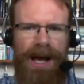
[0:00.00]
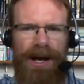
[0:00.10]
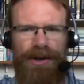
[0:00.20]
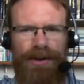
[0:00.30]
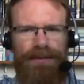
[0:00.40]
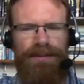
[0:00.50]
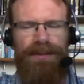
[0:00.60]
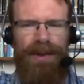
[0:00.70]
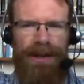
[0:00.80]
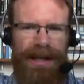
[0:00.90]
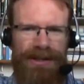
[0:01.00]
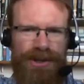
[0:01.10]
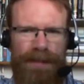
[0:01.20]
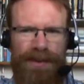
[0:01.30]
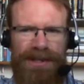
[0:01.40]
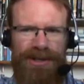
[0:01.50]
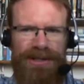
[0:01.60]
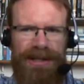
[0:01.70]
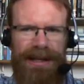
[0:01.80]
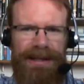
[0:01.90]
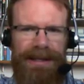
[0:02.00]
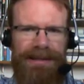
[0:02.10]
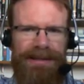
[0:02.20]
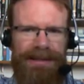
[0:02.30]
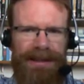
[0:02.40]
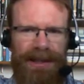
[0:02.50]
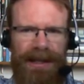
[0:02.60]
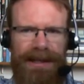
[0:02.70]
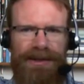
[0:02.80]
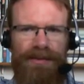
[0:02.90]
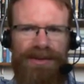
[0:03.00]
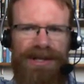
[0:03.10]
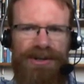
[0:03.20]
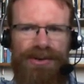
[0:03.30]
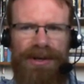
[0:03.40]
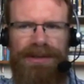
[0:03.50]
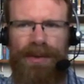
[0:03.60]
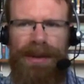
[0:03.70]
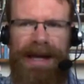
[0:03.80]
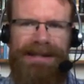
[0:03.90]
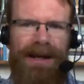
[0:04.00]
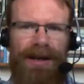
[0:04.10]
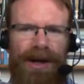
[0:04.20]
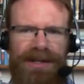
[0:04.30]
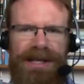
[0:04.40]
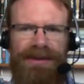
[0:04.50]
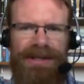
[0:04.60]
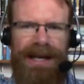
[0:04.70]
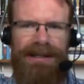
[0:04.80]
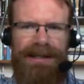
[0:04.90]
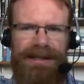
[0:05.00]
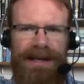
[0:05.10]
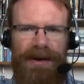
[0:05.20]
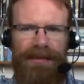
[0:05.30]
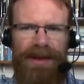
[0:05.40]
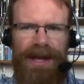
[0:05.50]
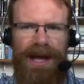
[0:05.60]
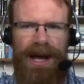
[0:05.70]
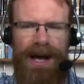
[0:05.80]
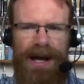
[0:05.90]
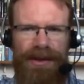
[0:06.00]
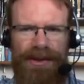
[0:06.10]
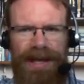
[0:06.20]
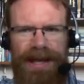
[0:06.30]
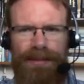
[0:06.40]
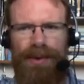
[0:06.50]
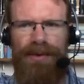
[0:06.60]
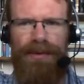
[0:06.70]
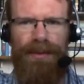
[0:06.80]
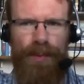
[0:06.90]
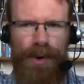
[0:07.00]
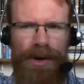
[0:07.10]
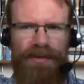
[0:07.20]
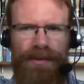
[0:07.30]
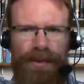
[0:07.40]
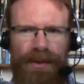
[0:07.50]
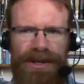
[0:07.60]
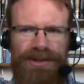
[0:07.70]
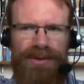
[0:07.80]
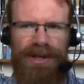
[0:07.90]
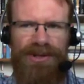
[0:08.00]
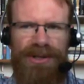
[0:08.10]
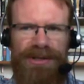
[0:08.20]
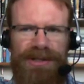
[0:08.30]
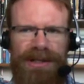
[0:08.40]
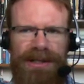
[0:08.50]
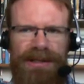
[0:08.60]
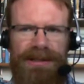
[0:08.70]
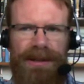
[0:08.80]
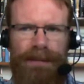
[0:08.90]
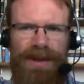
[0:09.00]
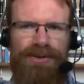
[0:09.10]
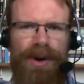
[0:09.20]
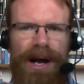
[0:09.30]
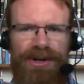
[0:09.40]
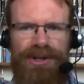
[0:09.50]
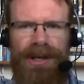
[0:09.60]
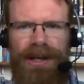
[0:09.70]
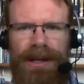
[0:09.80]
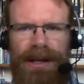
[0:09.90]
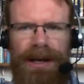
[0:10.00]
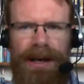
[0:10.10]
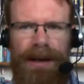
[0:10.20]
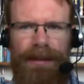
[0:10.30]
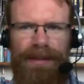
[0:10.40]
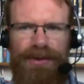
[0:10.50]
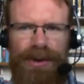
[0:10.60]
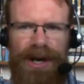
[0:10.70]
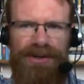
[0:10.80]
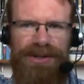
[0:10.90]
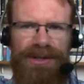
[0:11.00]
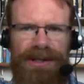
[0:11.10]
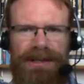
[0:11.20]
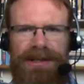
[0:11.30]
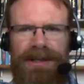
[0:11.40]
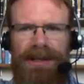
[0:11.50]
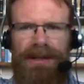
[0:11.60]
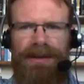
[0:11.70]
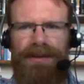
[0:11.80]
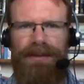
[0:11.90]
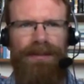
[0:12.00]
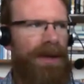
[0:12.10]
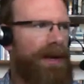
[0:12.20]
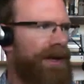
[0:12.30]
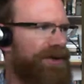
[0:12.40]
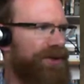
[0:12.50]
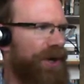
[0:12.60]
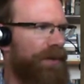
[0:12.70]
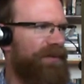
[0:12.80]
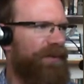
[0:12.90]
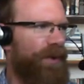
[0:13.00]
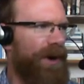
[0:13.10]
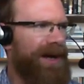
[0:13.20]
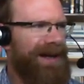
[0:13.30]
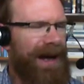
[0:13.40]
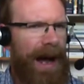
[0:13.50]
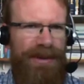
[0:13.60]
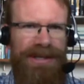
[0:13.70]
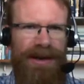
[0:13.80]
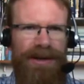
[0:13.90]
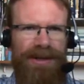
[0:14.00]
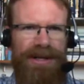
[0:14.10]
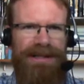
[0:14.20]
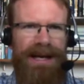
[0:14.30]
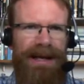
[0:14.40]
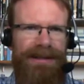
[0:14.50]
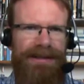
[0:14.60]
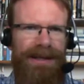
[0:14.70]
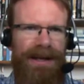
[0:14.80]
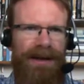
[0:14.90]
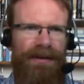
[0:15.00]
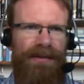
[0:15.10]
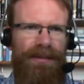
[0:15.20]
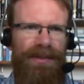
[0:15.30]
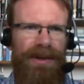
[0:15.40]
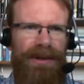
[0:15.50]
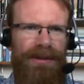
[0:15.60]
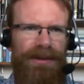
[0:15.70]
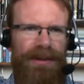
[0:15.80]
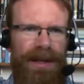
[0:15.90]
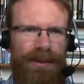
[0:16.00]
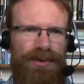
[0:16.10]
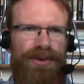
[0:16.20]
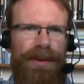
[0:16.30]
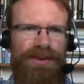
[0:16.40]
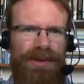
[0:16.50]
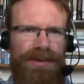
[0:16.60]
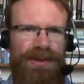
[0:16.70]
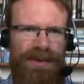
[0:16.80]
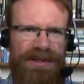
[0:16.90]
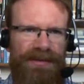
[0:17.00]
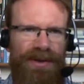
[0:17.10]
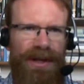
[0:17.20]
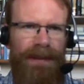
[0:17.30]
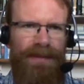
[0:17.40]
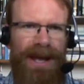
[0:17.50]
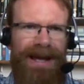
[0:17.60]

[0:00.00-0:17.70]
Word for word: Uh, interpretations like these collect over centuries and were passed down alongside the text itself. Uh, the Hebrew word for these traditions is midrash. Uh, midrash is the uh, term for commentaries on a text, from the Hebrew scriptures specifically,